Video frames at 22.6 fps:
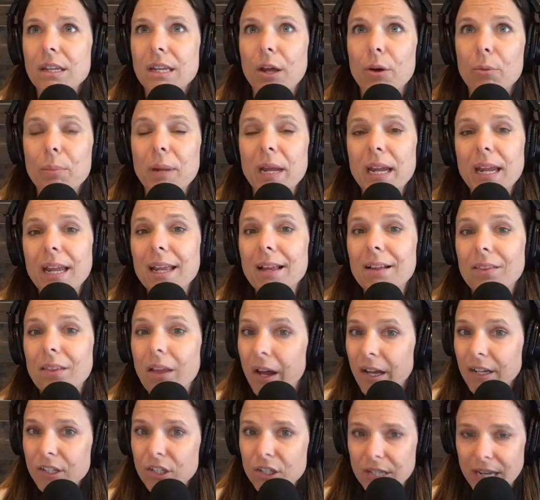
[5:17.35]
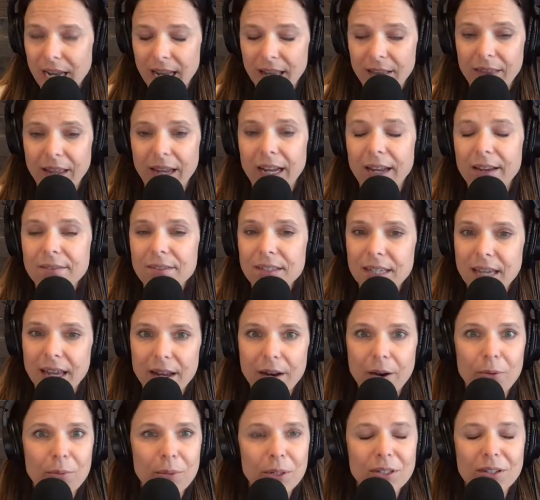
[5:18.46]
Now, picking a launch date, like I've
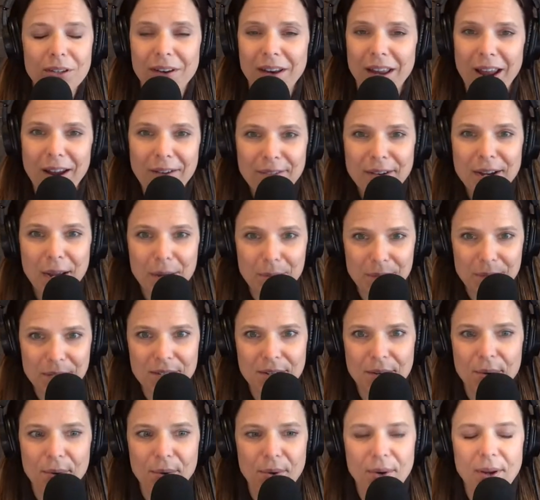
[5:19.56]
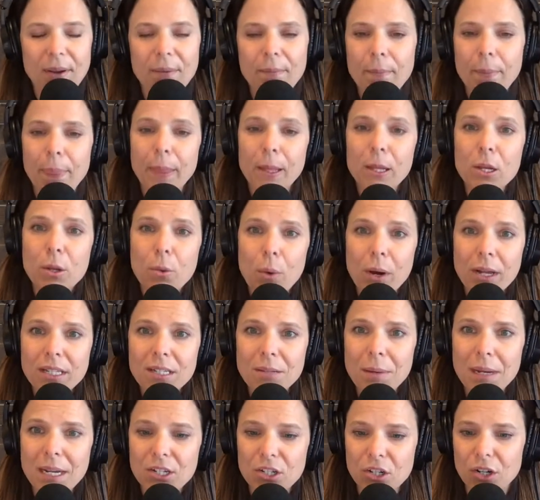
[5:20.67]
said almost in every episode, you want
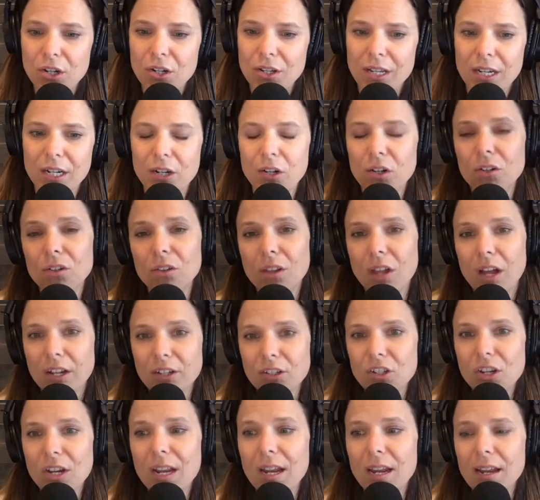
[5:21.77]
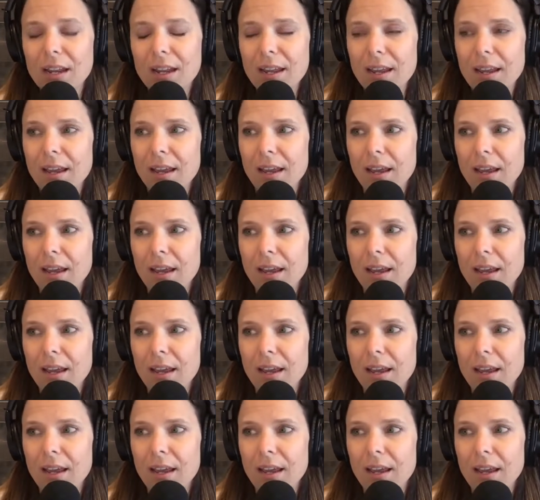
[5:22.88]
to make sure that you're launching